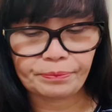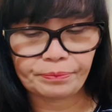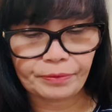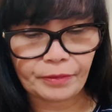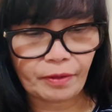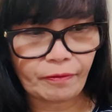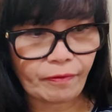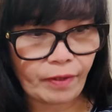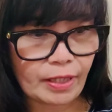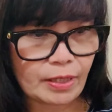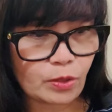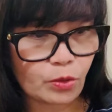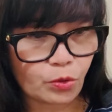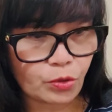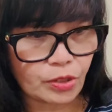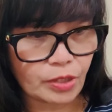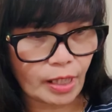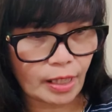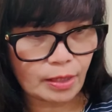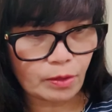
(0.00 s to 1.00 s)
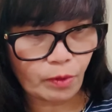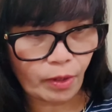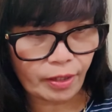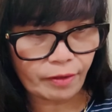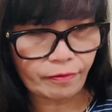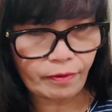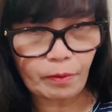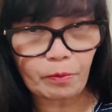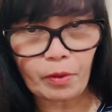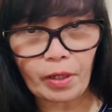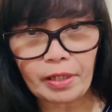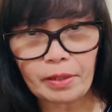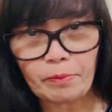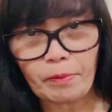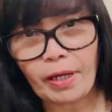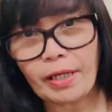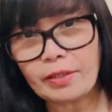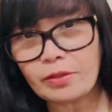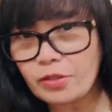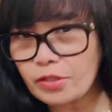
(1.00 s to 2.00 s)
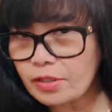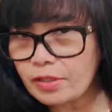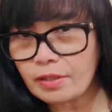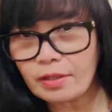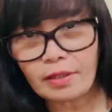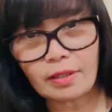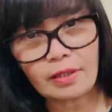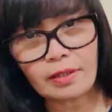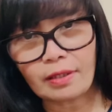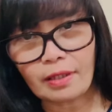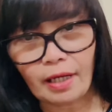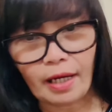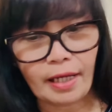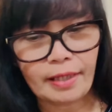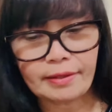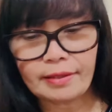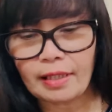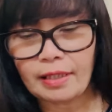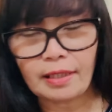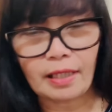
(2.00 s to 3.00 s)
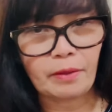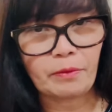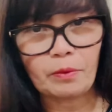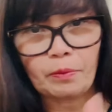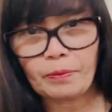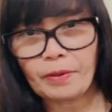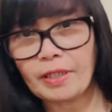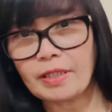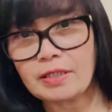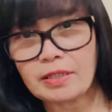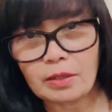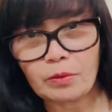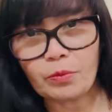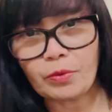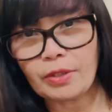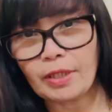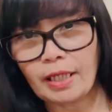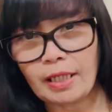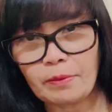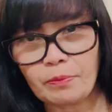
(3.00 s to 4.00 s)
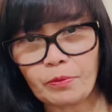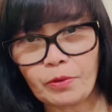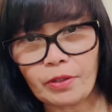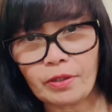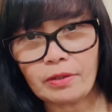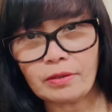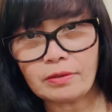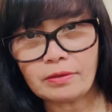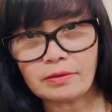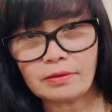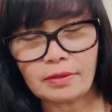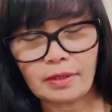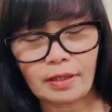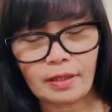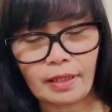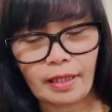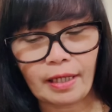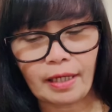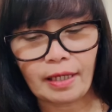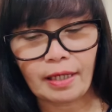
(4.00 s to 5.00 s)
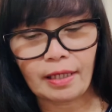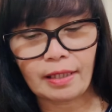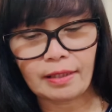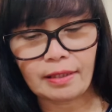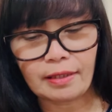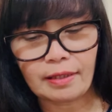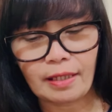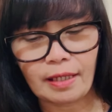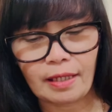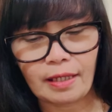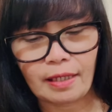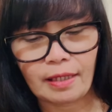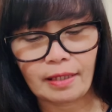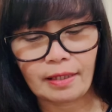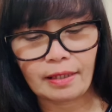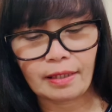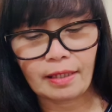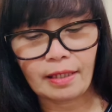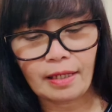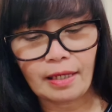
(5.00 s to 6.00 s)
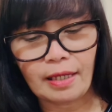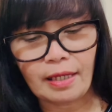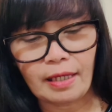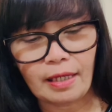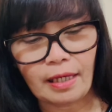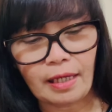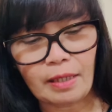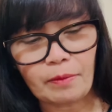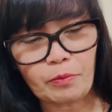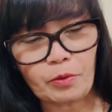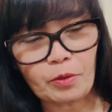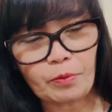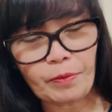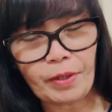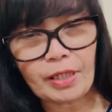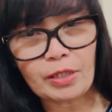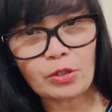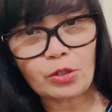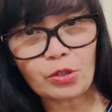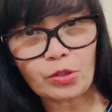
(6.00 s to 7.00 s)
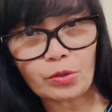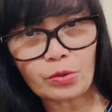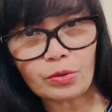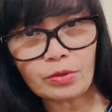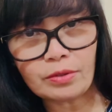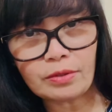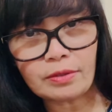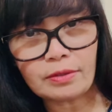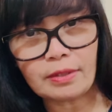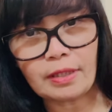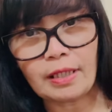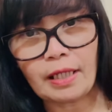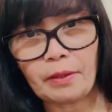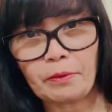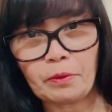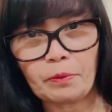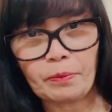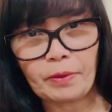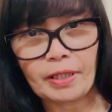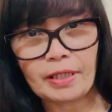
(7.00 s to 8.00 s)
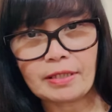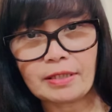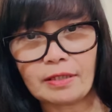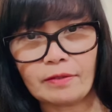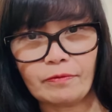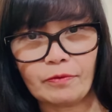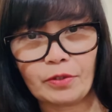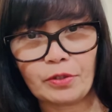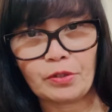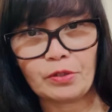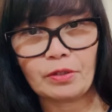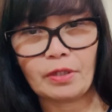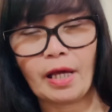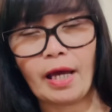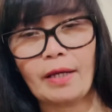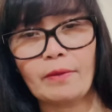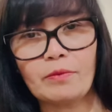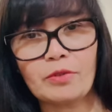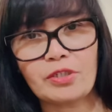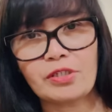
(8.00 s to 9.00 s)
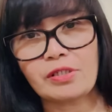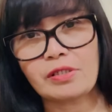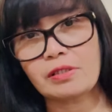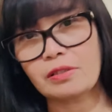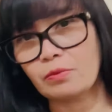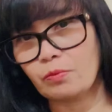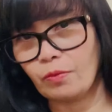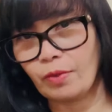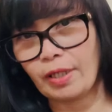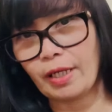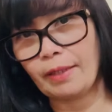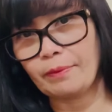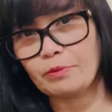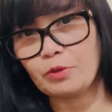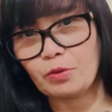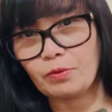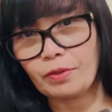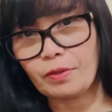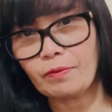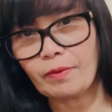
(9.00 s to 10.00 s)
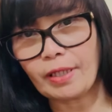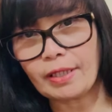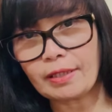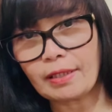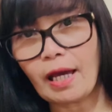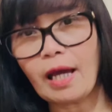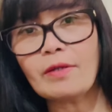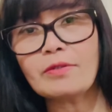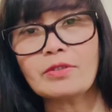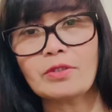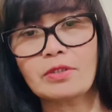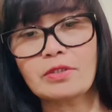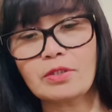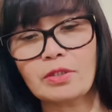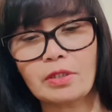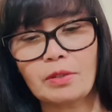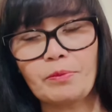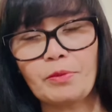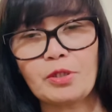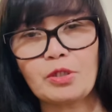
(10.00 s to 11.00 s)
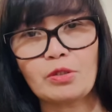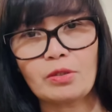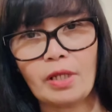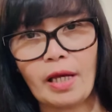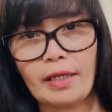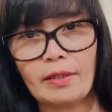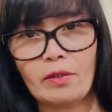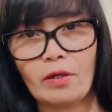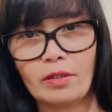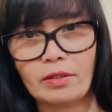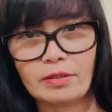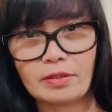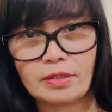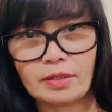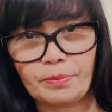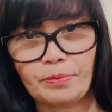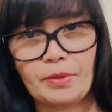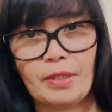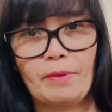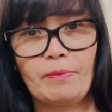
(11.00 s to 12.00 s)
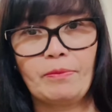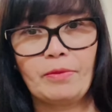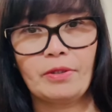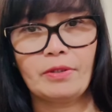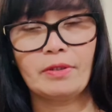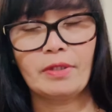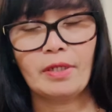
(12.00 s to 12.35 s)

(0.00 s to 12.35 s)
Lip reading: if I do January, February, March, then I replace it with April, and then April, May, June, then I replace it for July, which is what I'm doing right now. So it's going to be July, August, September.